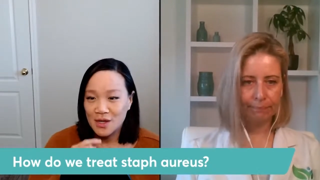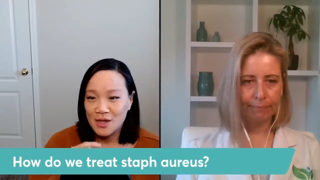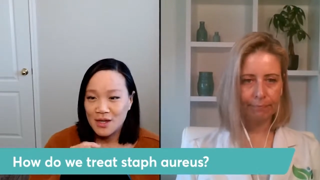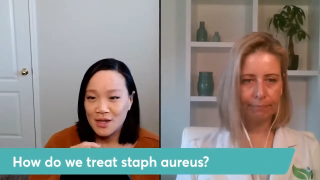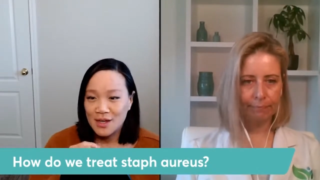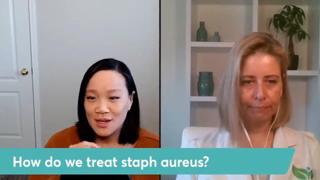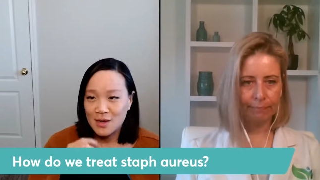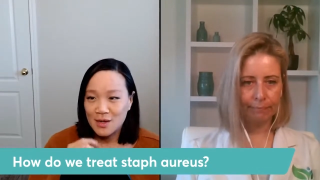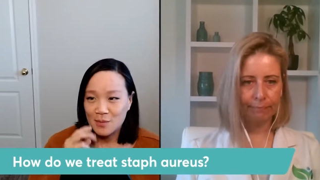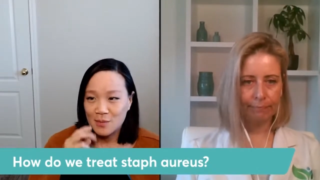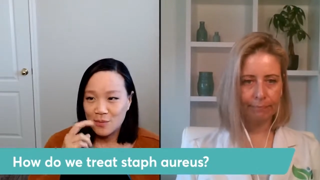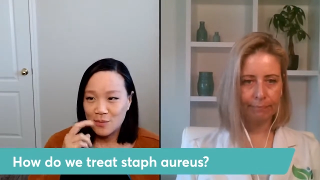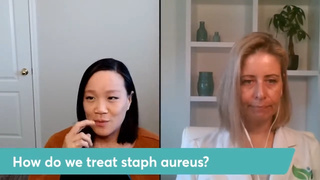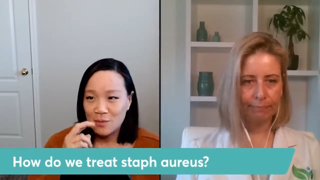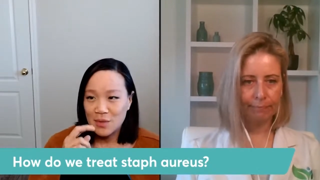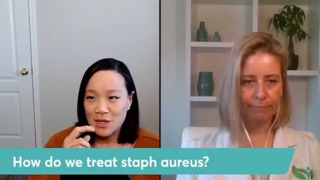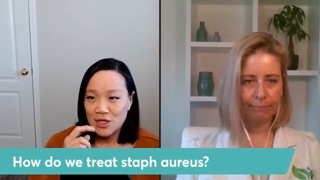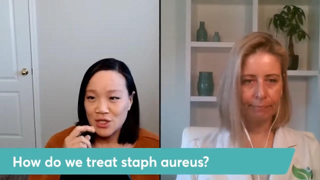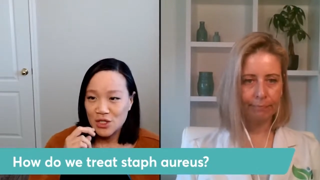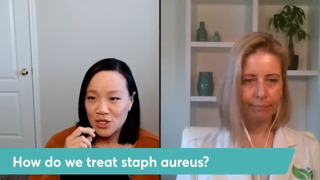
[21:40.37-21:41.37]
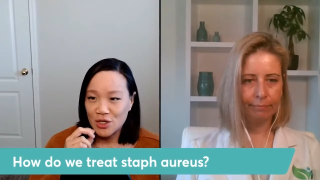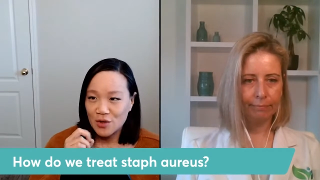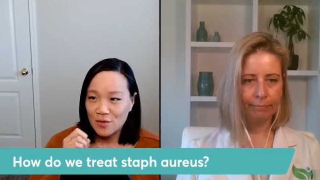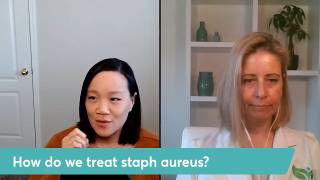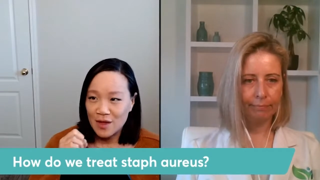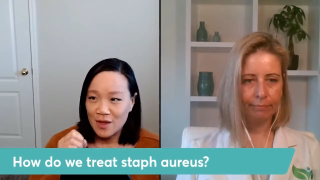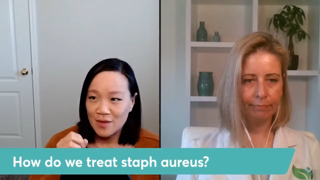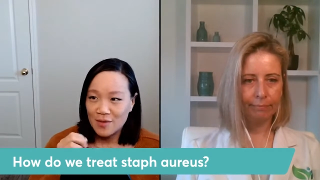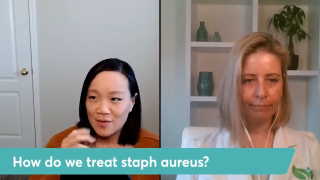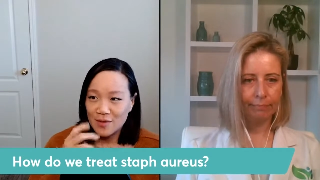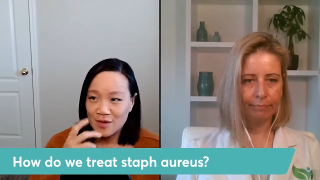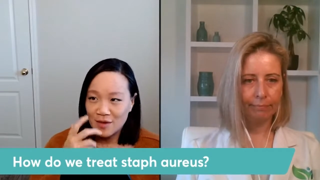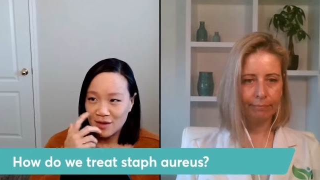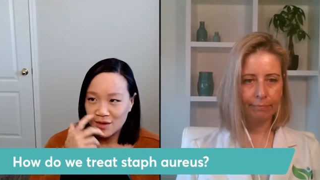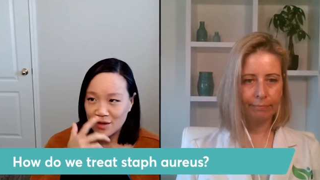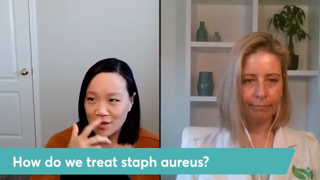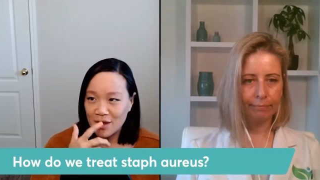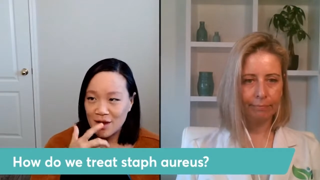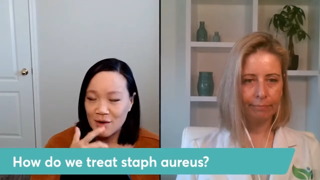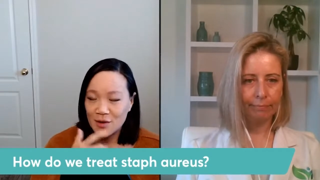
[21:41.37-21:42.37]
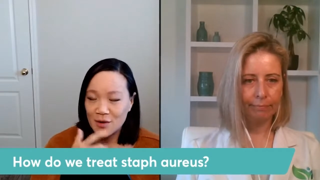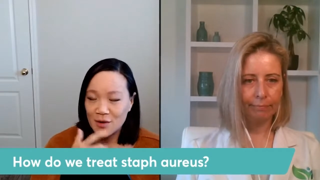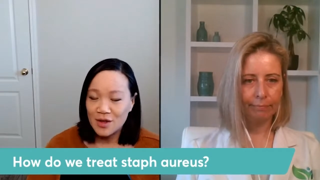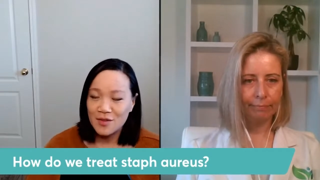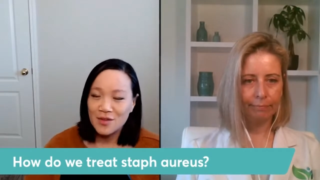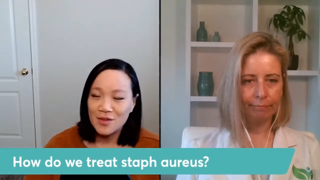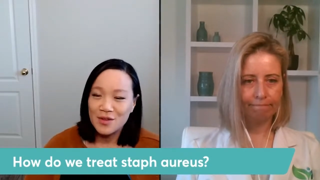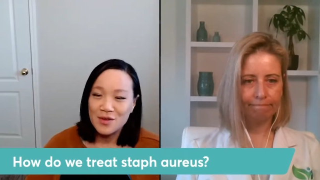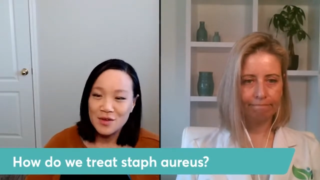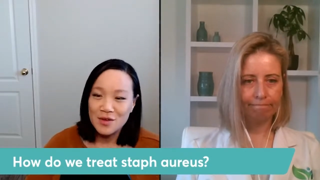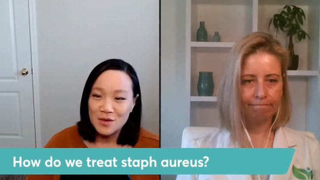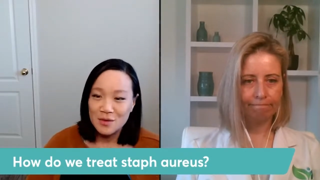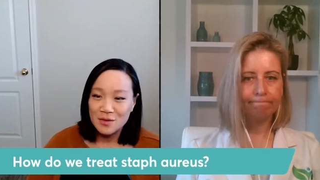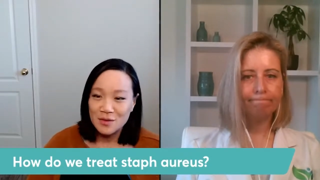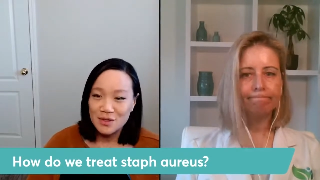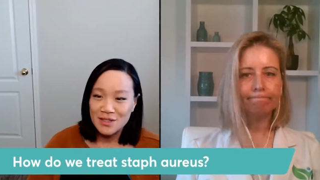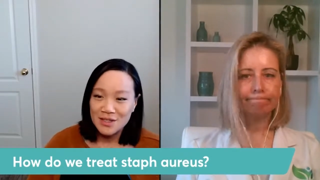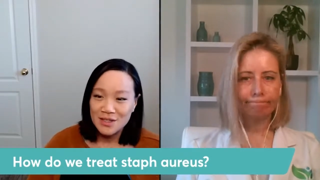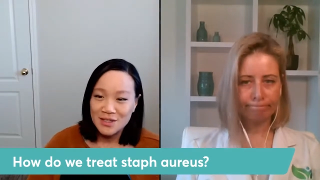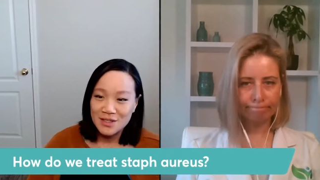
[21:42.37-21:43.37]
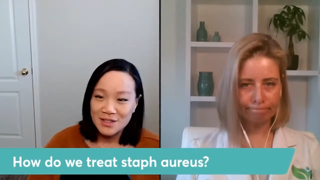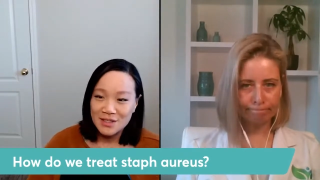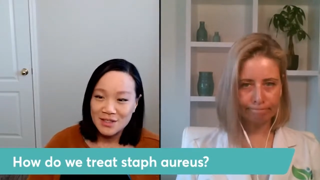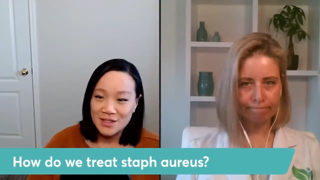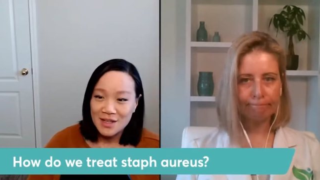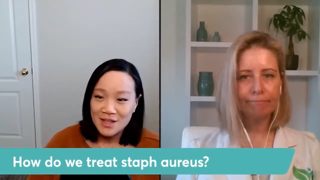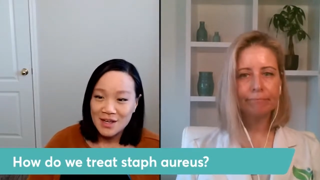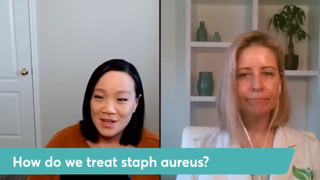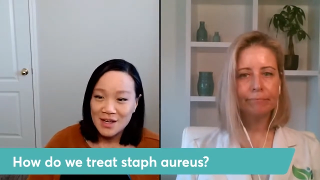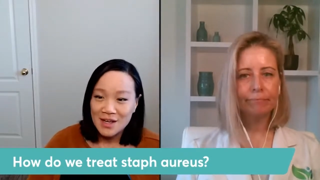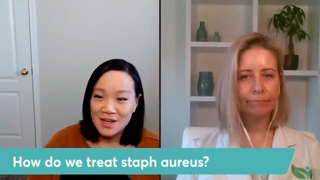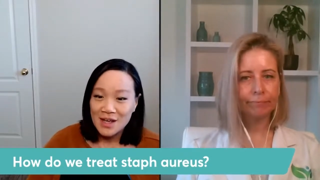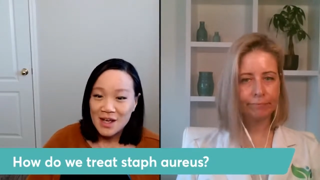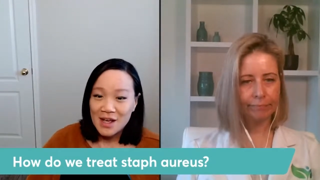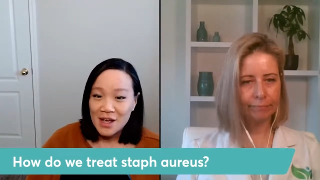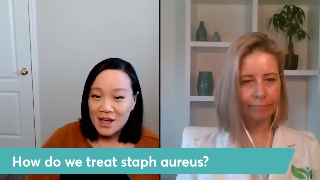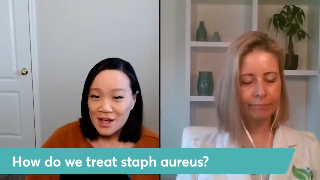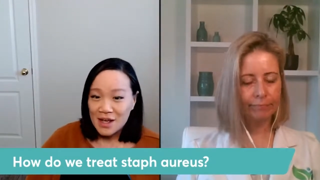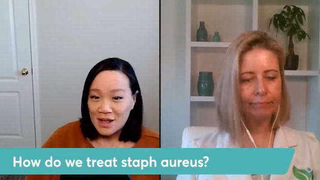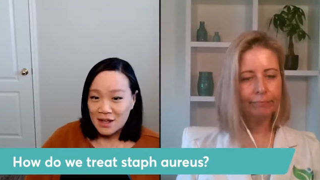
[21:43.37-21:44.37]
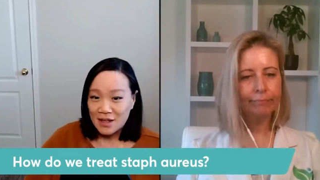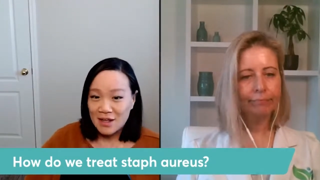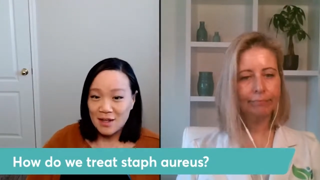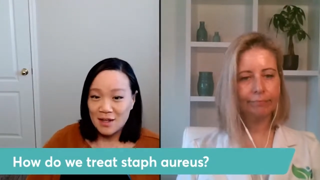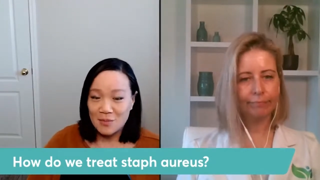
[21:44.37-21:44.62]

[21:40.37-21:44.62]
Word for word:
Speaker 1: um, make sure that the area in the nose is, uh,